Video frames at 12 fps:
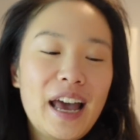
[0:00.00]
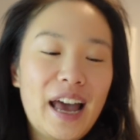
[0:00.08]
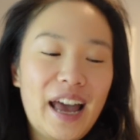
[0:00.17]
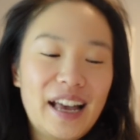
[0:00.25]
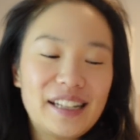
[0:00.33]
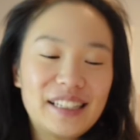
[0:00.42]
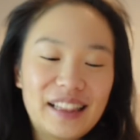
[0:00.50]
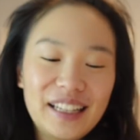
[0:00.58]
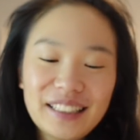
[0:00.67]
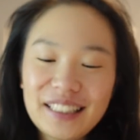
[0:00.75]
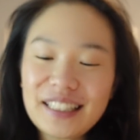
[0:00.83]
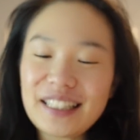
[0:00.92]
And
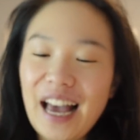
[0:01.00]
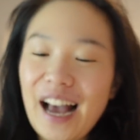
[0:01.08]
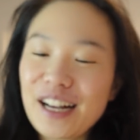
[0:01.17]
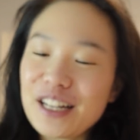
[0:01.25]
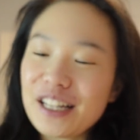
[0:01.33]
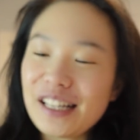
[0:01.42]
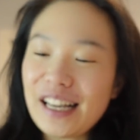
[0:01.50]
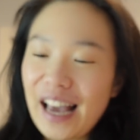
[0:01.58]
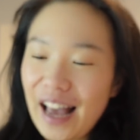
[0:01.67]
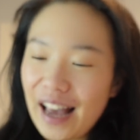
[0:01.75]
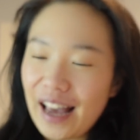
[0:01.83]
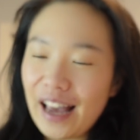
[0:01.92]
this is
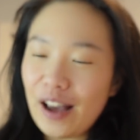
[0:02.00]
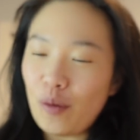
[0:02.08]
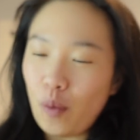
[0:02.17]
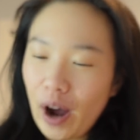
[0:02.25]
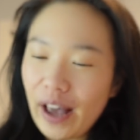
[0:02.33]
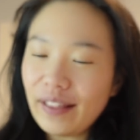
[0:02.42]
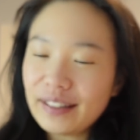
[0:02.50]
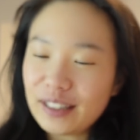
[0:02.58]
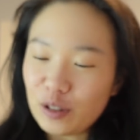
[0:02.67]
actually a wireless